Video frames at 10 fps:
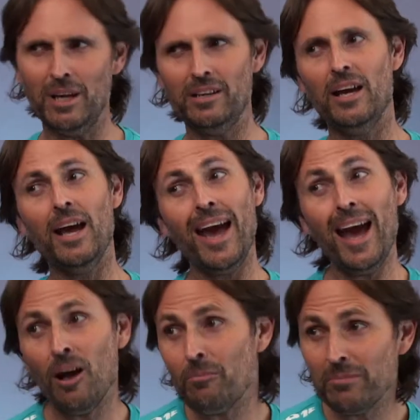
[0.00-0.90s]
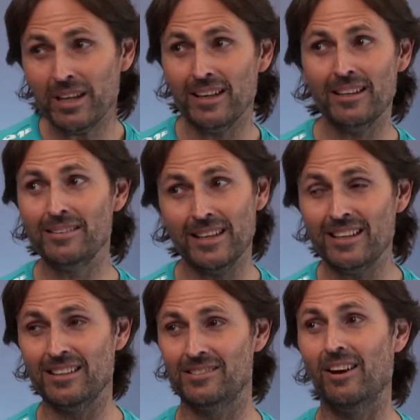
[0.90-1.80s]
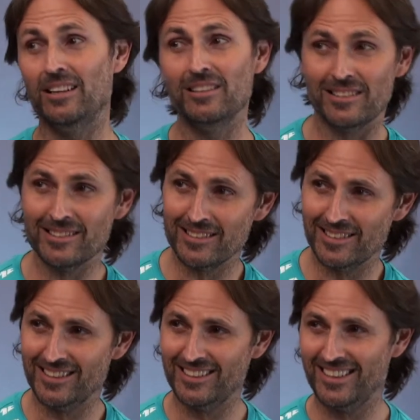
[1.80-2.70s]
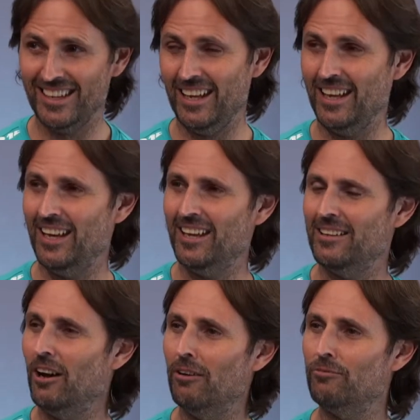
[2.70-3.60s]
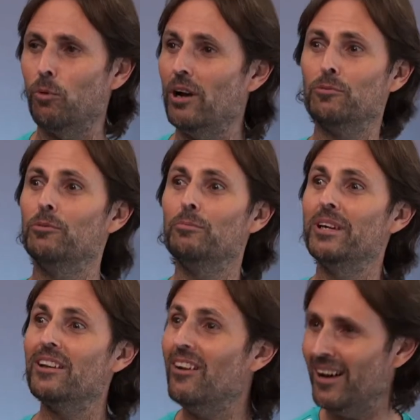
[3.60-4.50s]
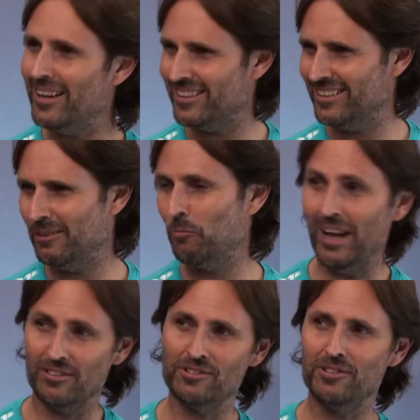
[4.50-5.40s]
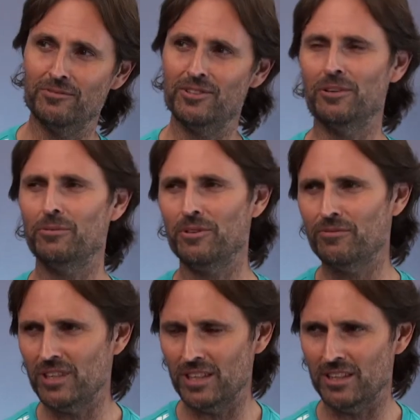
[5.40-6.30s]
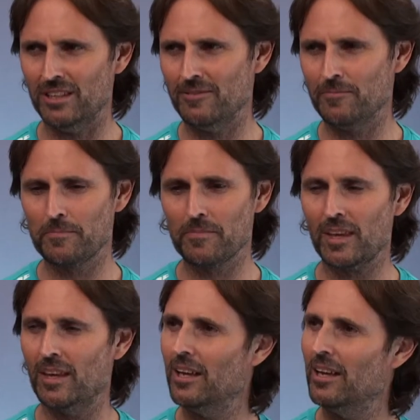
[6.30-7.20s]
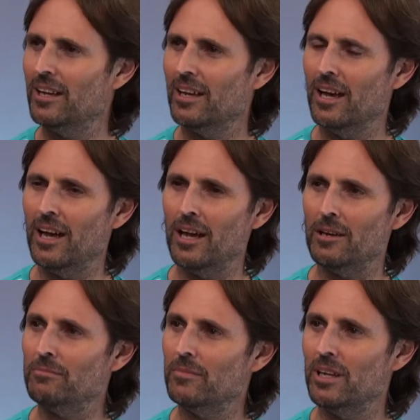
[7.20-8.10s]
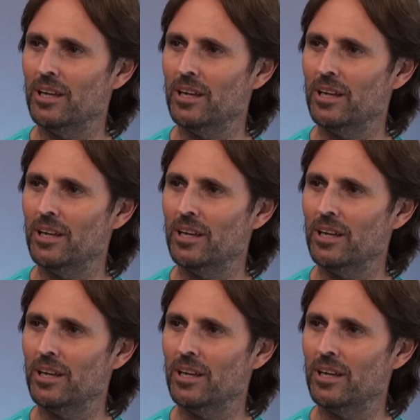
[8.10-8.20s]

matter how many things I list of what it will be like once you've dealt with fear. Um,